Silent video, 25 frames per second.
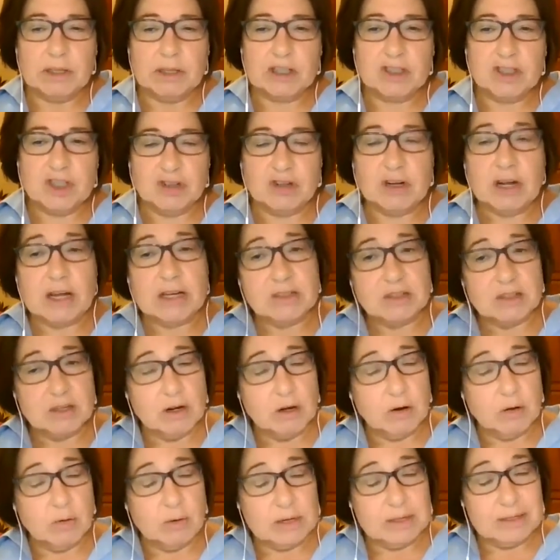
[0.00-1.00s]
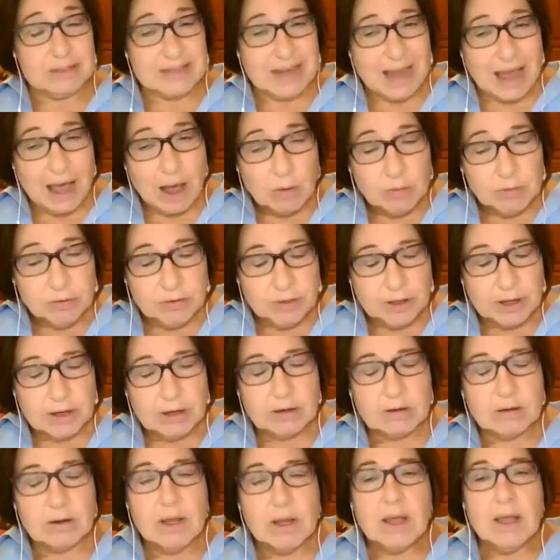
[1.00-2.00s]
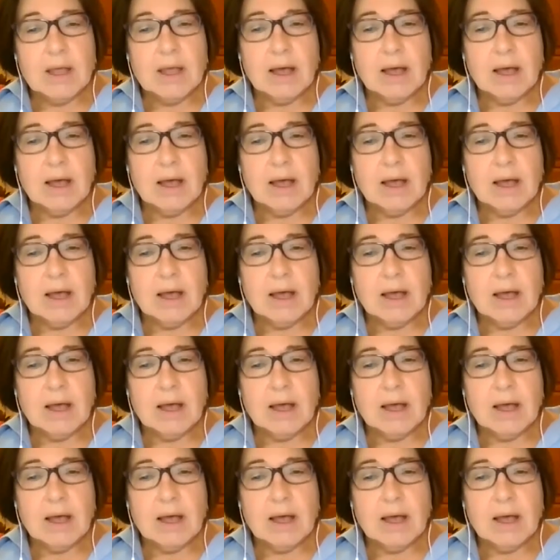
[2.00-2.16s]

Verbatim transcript: let you guys know it's out there